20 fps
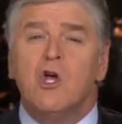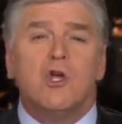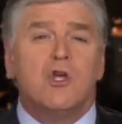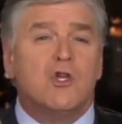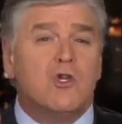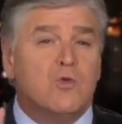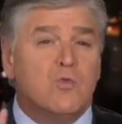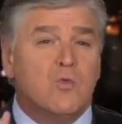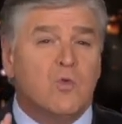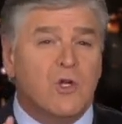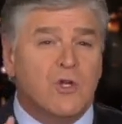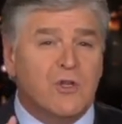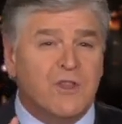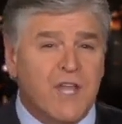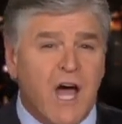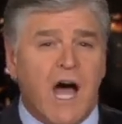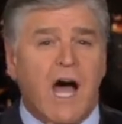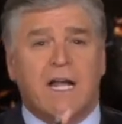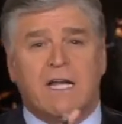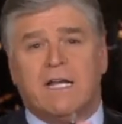You will
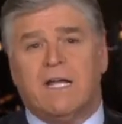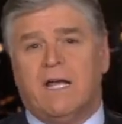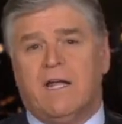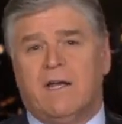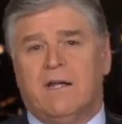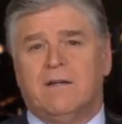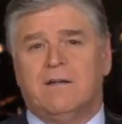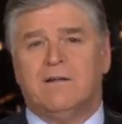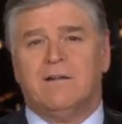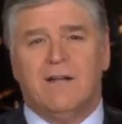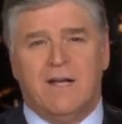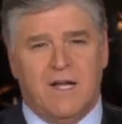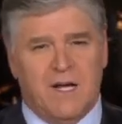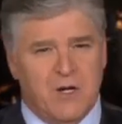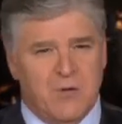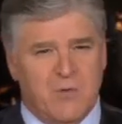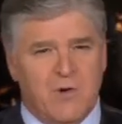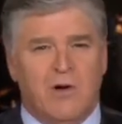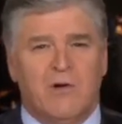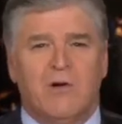not get it
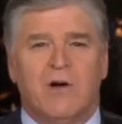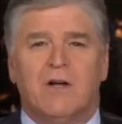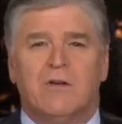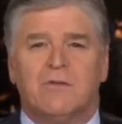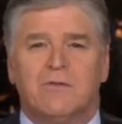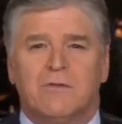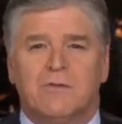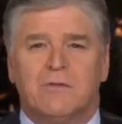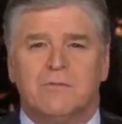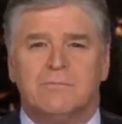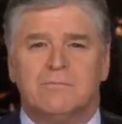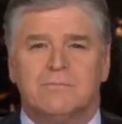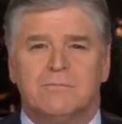anywhere else.